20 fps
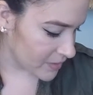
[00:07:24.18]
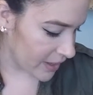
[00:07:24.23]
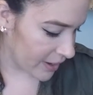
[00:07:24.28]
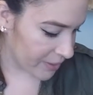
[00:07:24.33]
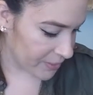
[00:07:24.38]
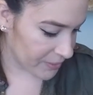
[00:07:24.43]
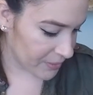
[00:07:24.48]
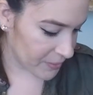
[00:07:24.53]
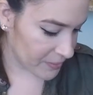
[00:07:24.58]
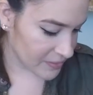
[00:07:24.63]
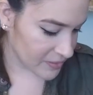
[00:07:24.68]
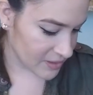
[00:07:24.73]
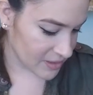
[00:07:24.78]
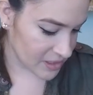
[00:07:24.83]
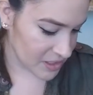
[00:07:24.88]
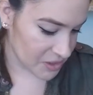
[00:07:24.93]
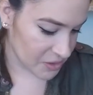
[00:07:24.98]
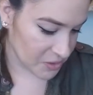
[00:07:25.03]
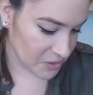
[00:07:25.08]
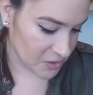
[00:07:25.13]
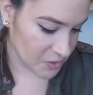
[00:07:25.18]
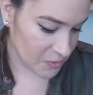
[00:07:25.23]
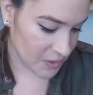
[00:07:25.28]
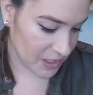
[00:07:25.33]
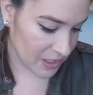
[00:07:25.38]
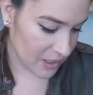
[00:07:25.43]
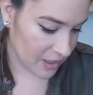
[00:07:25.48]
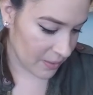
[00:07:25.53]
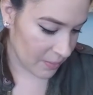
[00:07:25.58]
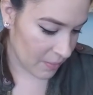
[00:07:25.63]
I don't know what's in here to
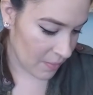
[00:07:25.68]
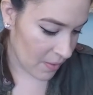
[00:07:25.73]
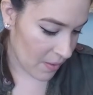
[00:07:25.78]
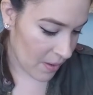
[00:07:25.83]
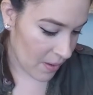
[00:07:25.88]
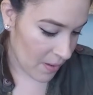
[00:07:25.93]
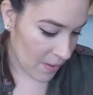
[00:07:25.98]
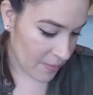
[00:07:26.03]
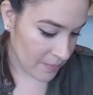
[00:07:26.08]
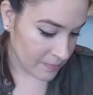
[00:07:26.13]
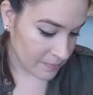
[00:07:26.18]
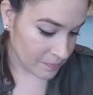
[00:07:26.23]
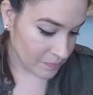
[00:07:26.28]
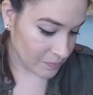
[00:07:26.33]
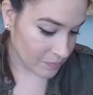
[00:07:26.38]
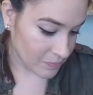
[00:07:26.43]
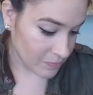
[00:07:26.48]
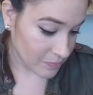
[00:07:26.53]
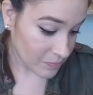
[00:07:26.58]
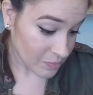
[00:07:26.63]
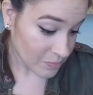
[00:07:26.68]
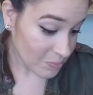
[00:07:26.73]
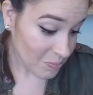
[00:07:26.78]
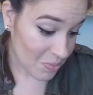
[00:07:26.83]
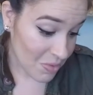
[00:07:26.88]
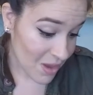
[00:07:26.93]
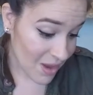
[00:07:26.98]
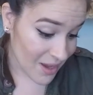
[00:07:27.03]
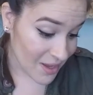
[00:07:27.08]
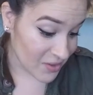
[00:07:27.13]
sweeten it.
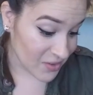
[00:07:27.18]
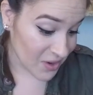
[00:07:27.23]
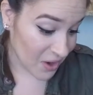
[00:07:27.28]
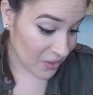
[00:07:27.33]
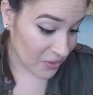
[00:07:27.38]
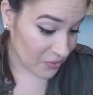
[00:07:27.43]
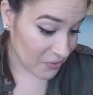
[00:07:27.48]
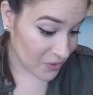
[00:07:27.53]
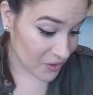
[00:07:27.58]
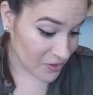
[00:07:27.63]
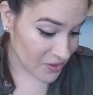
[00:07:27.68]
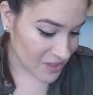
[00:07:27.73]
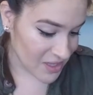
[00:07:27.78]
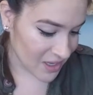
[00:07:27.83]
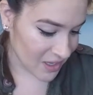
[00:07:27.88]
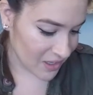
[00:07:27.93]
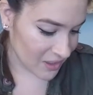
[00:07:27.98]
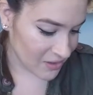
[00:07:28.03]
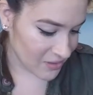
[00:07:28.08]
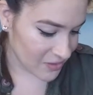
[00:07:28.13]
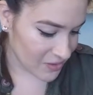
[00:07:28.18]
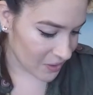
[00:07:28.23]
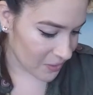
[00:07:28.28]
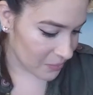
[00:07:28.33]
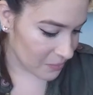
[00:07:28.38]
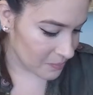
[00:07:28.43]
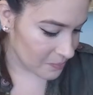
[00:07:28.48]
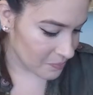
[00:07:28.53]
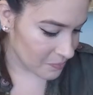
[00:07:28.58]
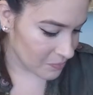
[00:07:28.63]
It's not the first thing,
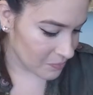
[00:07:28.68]
so.